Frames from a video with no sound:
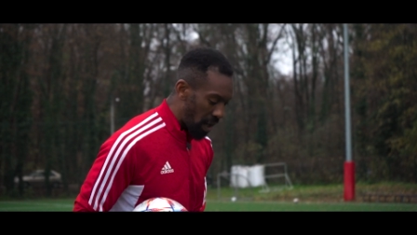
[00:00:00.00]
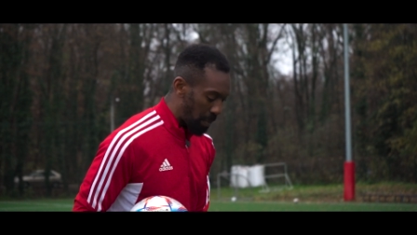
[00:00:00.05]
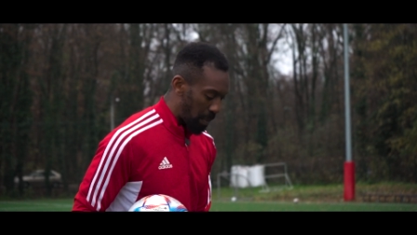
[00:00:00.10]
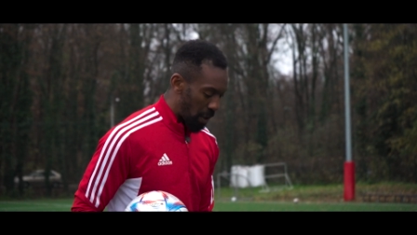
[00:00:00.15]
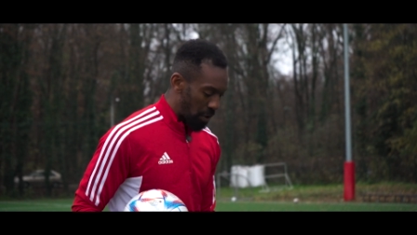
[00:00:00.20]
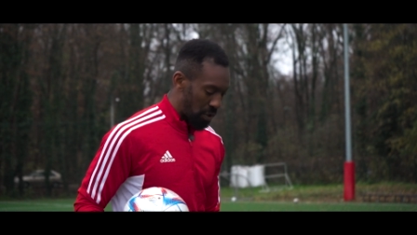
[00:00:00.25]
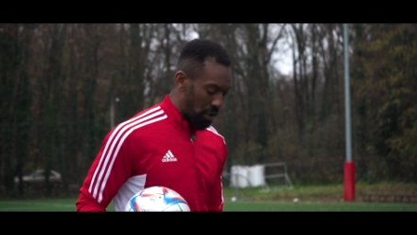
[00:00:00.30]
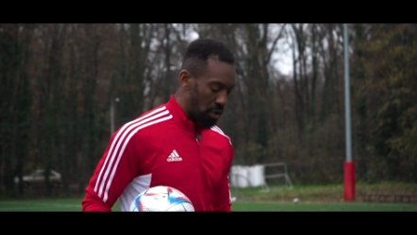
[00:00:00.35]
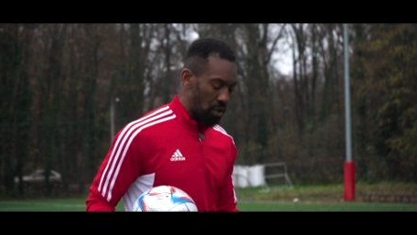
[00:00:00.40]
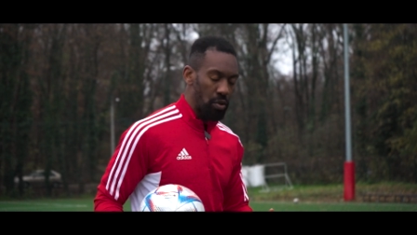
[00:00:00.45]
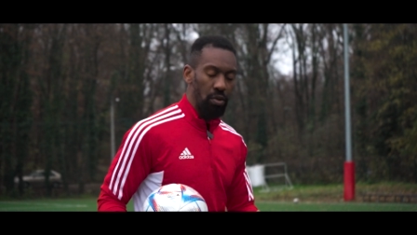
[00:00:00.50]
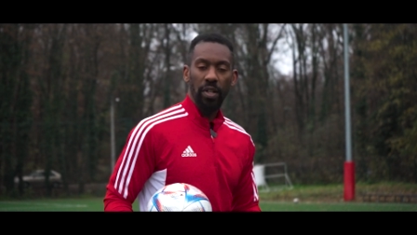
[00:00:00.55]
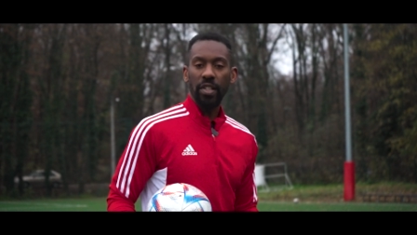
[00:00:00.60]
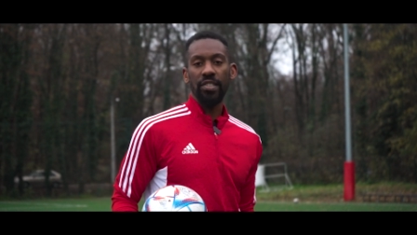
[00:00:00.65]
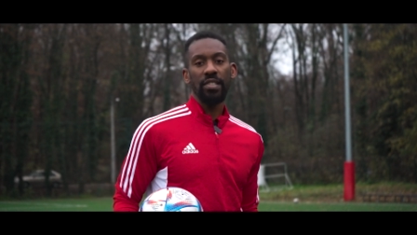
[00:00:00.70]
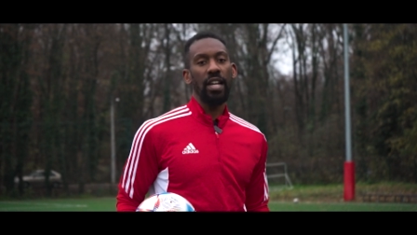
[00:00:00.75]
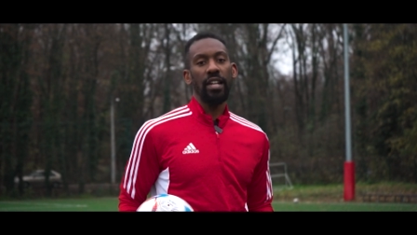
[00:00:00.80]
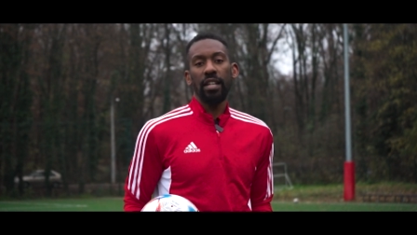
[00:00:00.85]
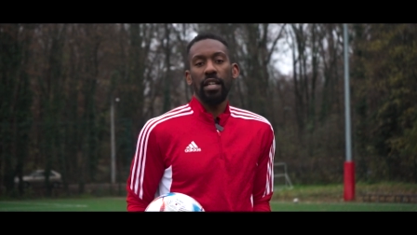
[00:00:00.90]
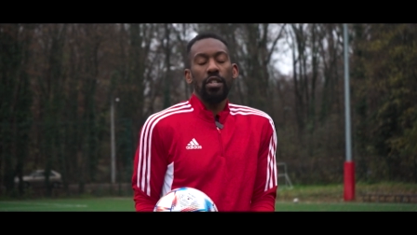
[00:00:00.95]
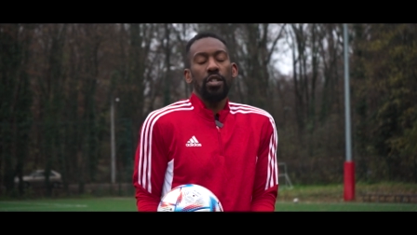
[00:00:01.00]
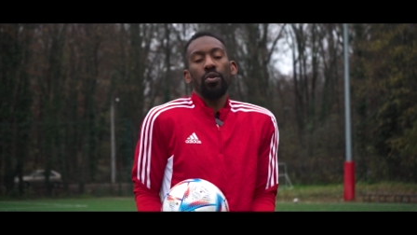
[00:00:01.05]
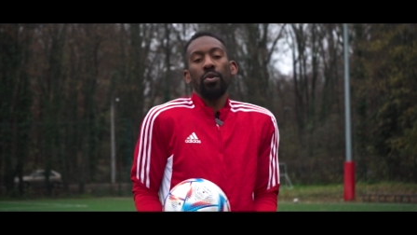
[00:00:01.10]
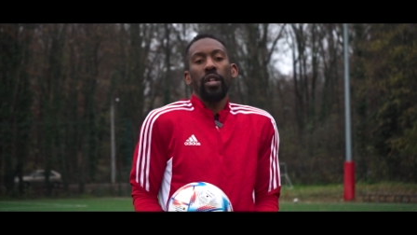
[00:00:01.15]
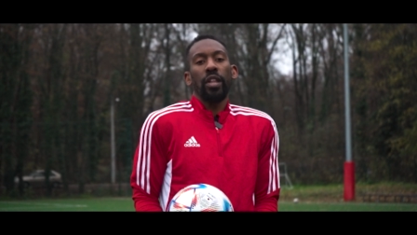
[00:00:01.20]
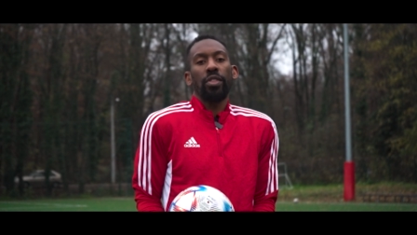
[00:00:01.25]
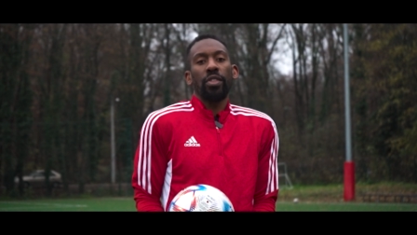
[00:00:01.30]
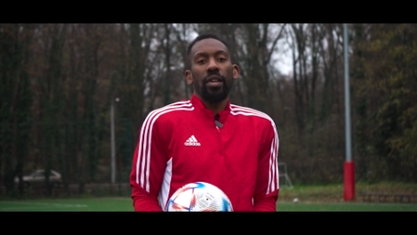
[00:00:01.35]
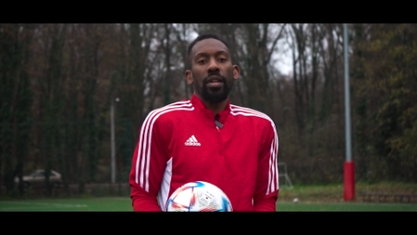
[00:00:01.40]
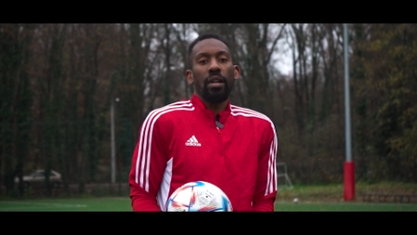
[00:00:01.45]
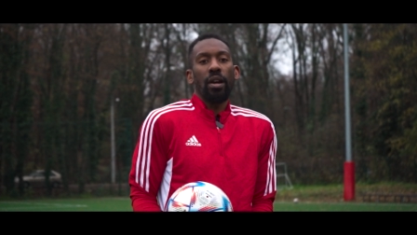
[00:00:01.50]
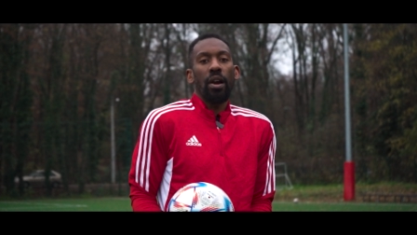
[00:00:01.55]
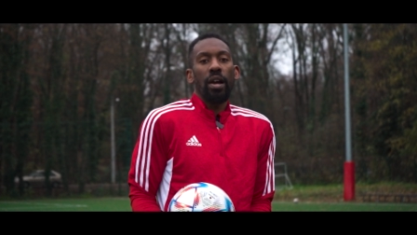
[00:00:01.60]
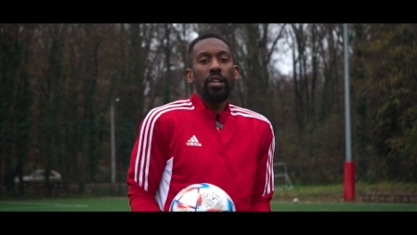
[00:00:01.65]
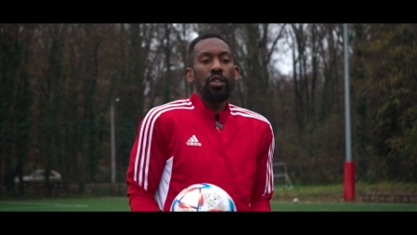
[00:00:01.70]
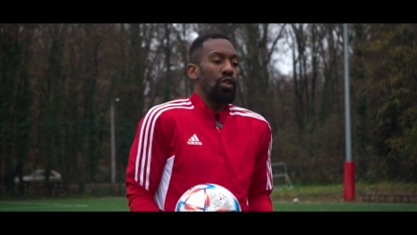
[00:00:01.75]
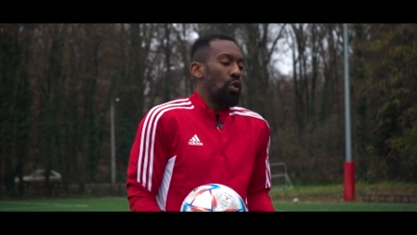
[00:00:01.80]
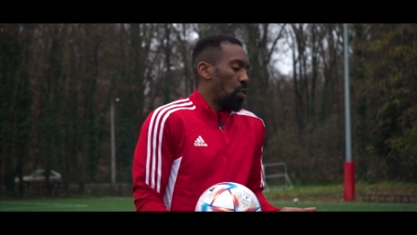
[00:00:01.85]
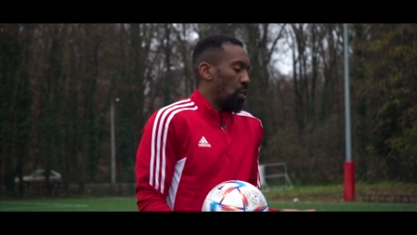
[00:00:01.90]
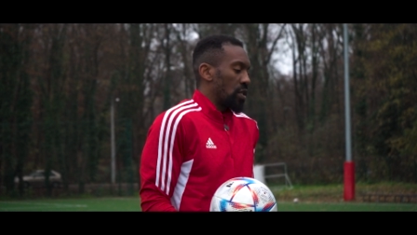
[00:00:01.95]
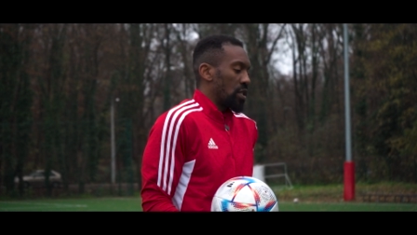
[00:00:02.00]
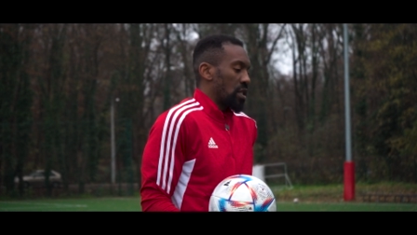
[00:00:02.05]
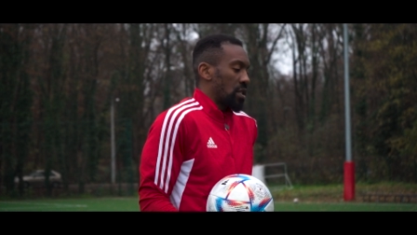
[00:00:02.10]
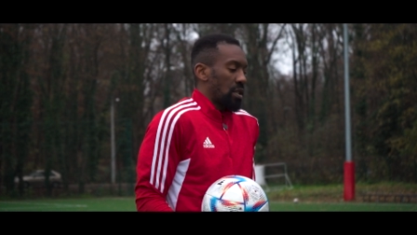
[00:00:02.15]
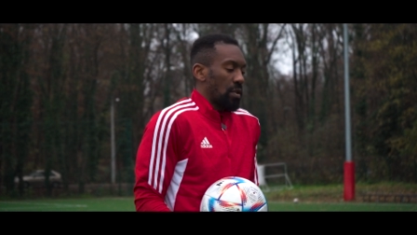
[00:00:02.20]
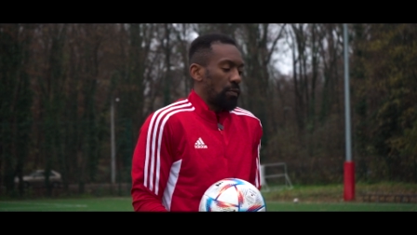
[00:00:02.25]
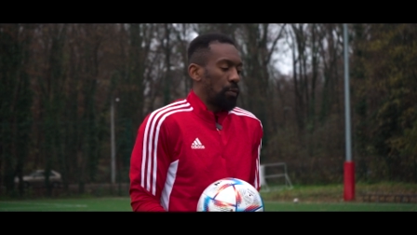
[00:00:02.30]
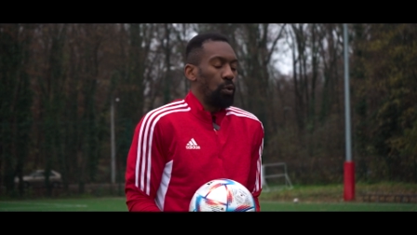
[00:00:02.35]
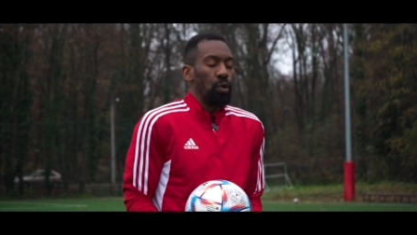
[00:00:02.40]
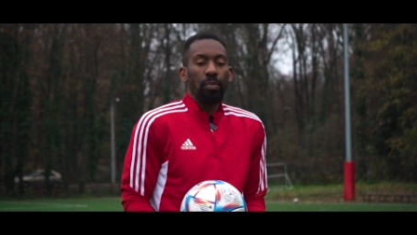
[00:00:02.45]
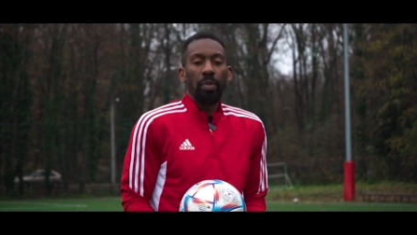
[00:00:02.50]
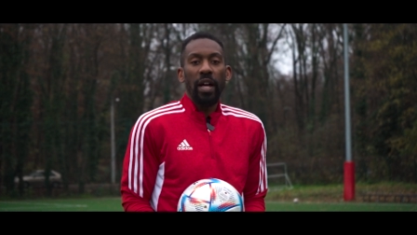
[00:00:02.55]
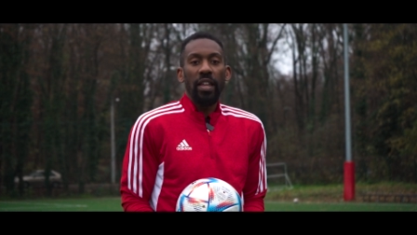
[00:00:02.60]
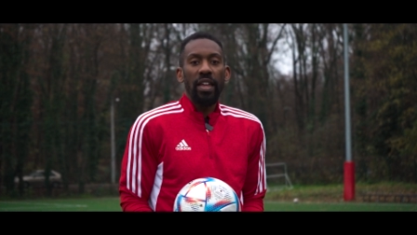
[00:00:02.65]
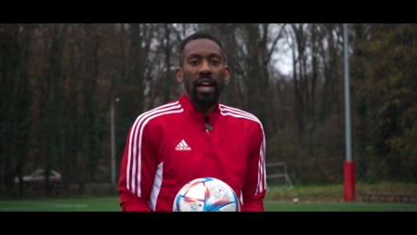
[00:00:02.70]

up under you, it's not gonna do anything, all right? No one's fooled by